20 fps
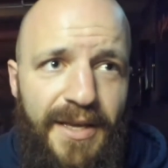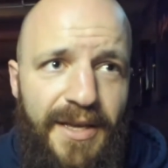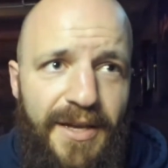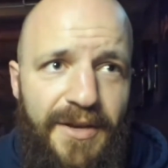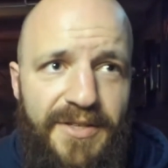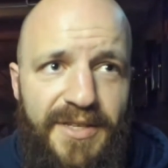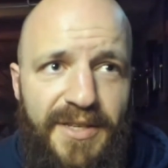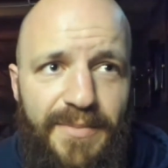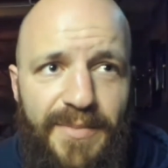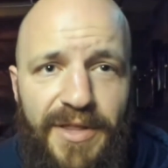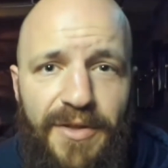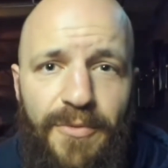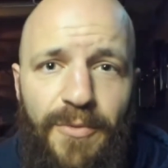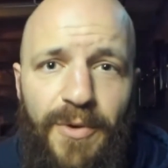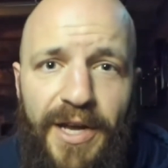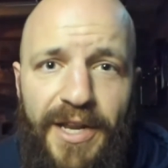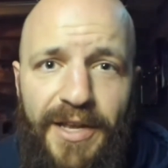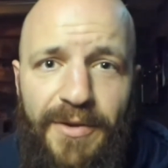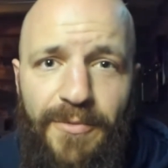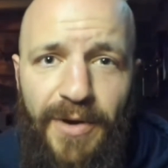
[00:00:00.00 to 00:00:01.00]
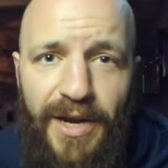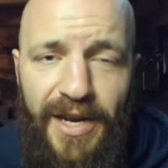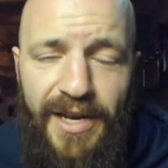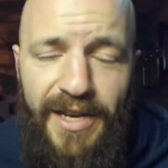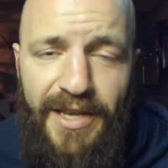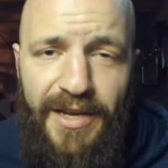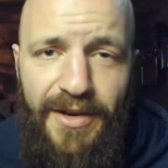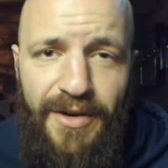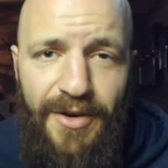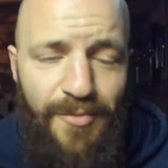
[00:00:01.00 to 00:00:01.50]
Here's going to be the writing right
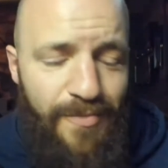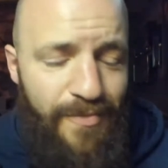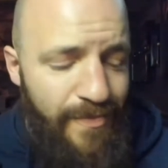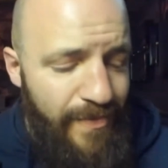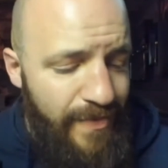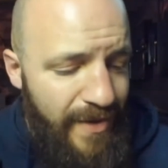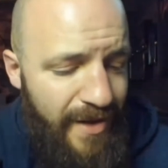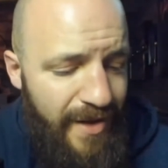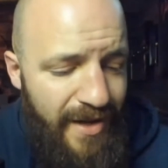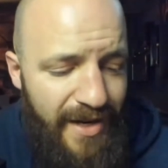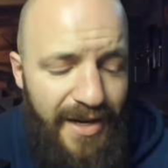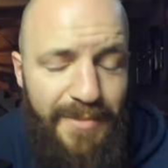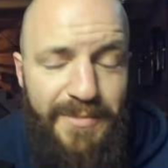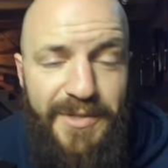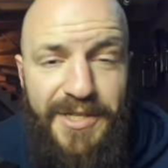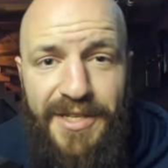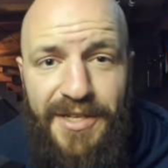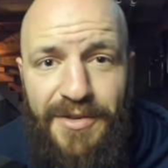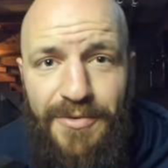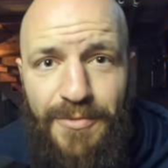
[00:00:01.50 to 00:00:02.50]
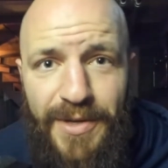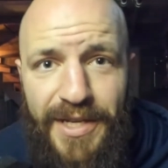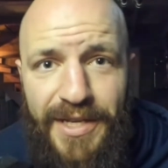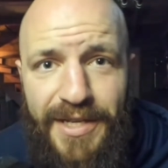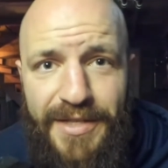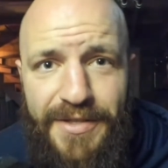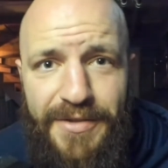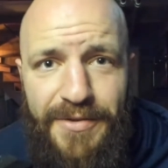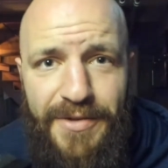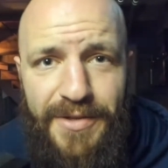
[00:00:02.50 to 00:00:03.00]
here, and I'm just going to read
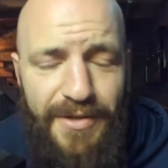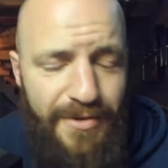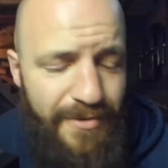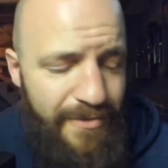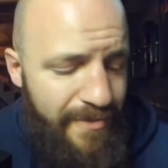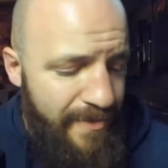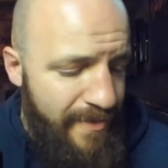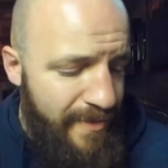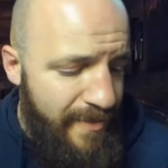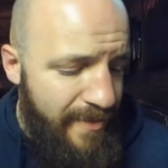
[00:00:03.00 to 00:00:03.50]
it to you.